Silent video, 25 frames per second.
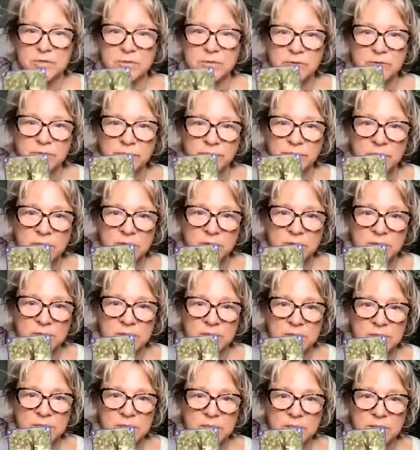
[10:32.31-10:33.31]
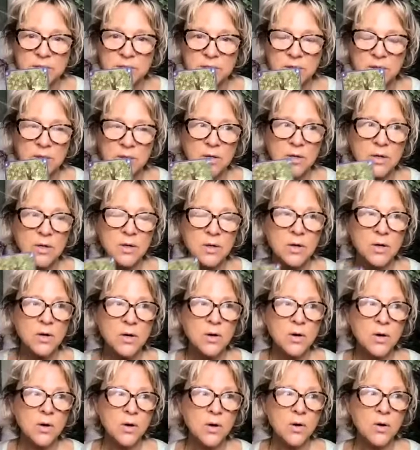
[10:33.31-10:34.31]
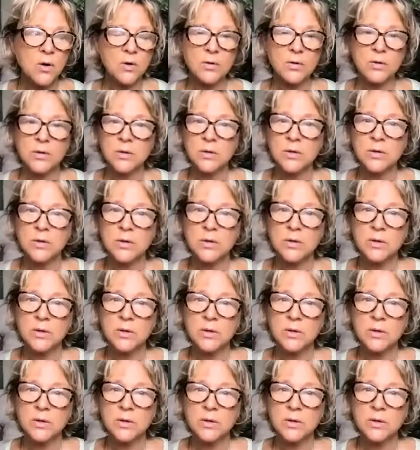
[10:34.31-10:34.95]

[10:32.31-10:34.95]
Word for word: you're focused on